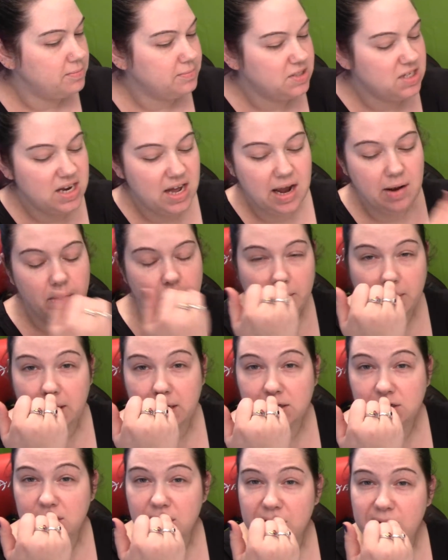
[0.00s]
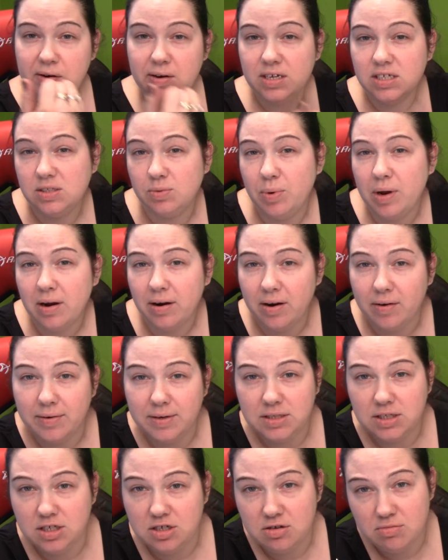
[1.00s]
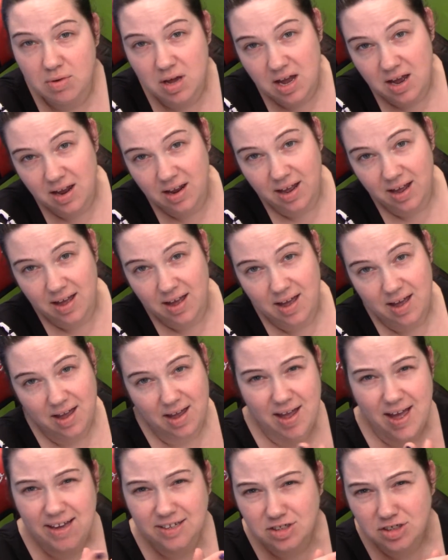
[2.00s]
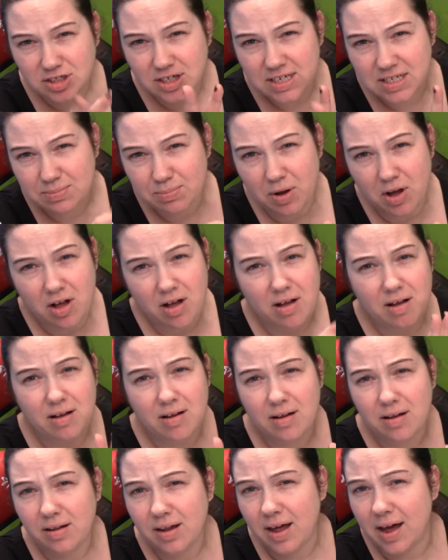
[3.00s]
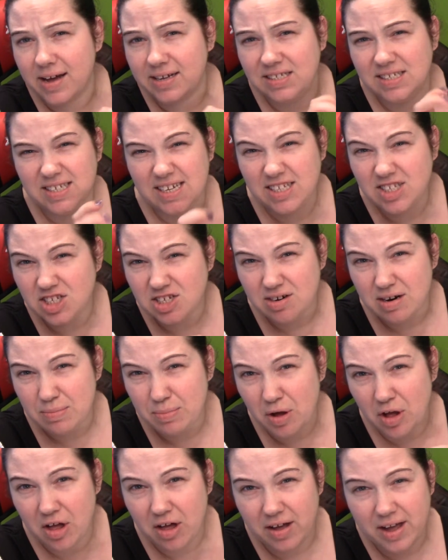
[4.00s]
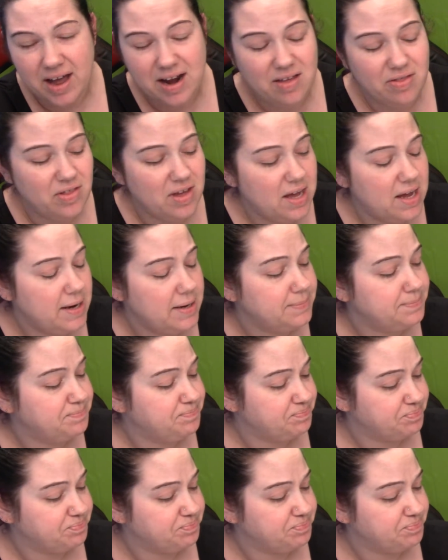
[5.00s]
Today, what we're going to do is we are going to make a exercise ball, a sensory ball kind of thing.